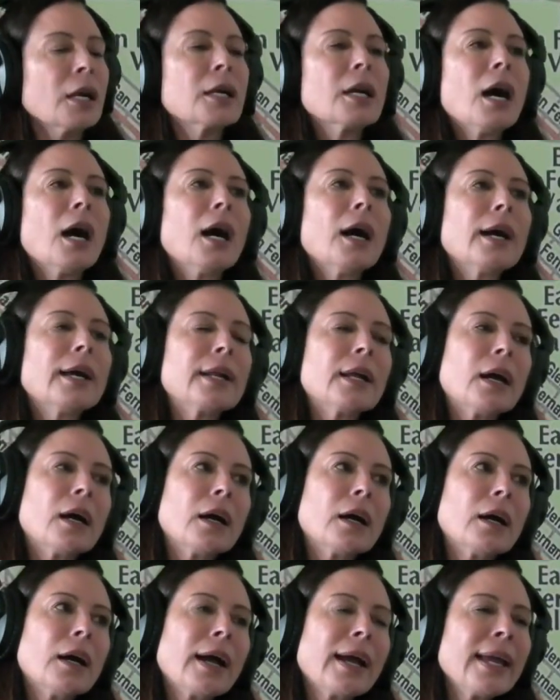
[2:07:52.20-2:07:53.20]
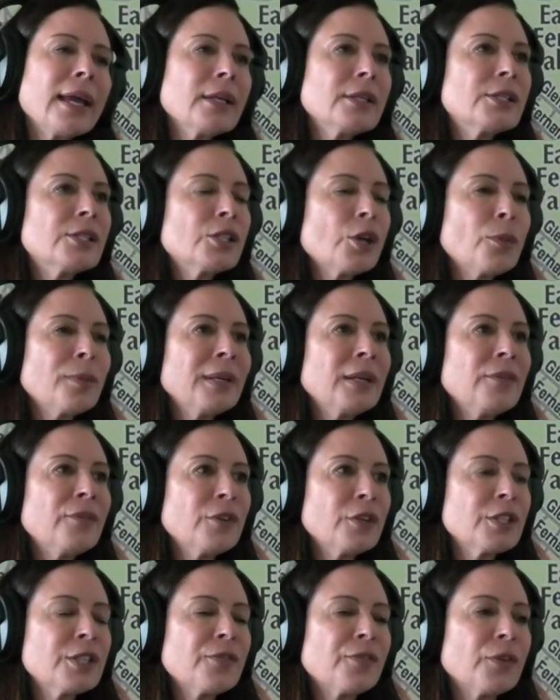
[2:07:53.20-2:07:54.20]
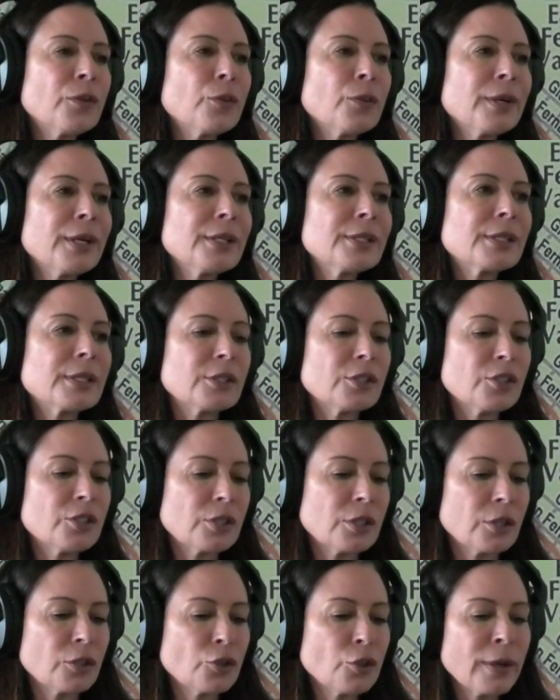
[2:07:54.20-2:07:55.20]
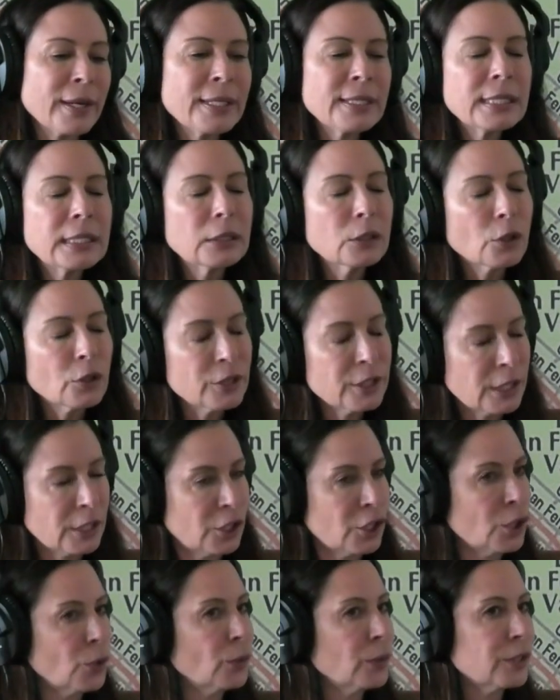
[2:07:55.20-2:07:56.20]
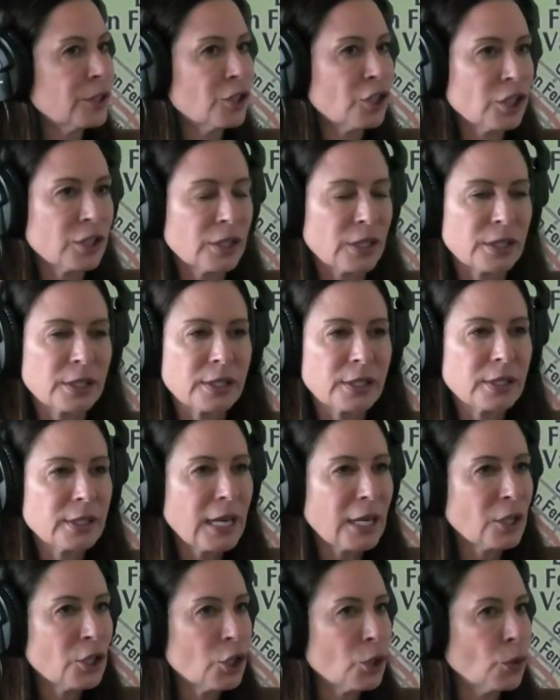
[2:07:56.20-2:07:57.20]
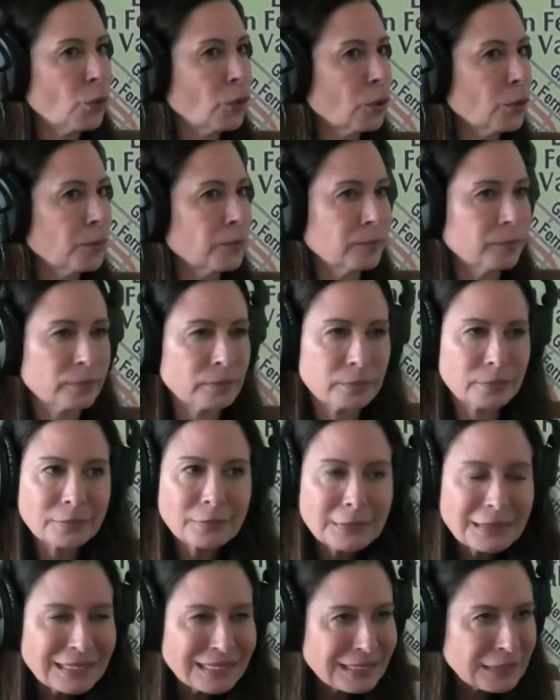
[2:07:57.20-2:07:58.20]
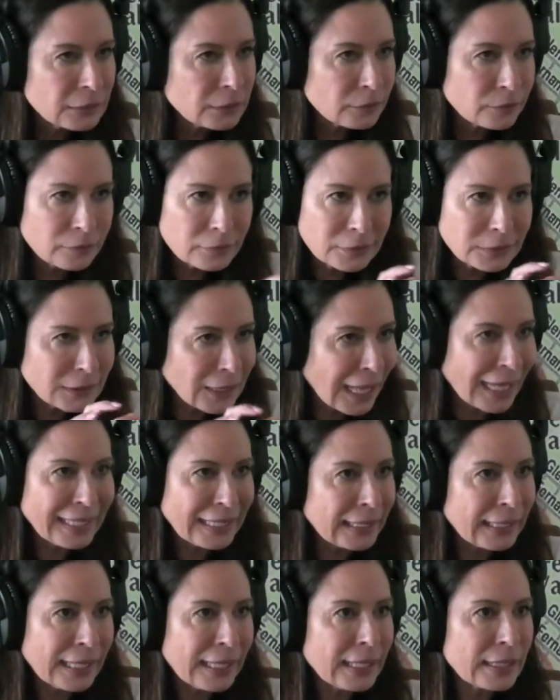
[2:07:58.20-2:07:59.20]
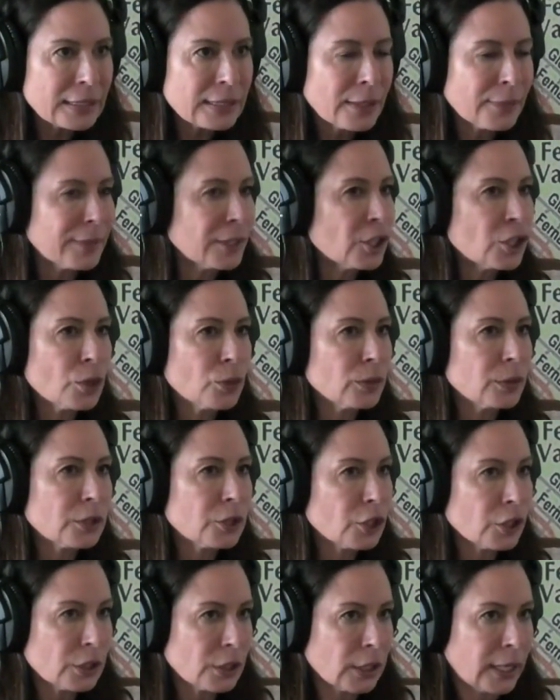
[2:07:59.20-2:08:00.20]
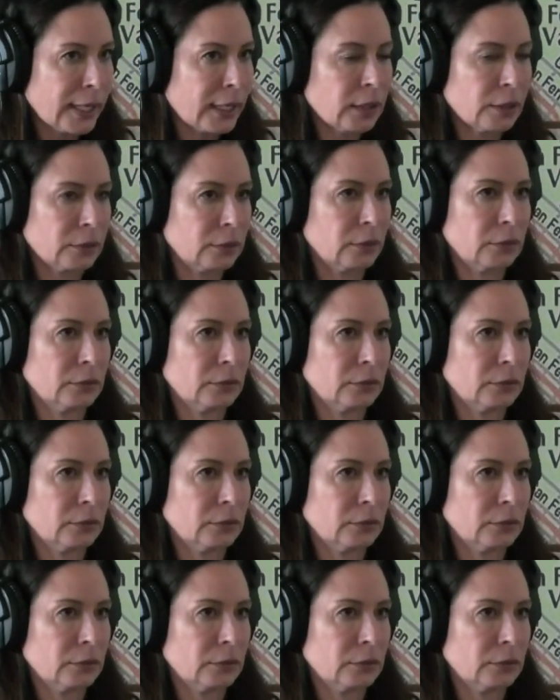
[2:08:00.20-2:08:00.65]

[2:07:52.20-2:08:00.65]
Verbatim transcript: God, I had so many for different reasons. Tracy Lords, because she was just a sexual lioness. I mean, she was just like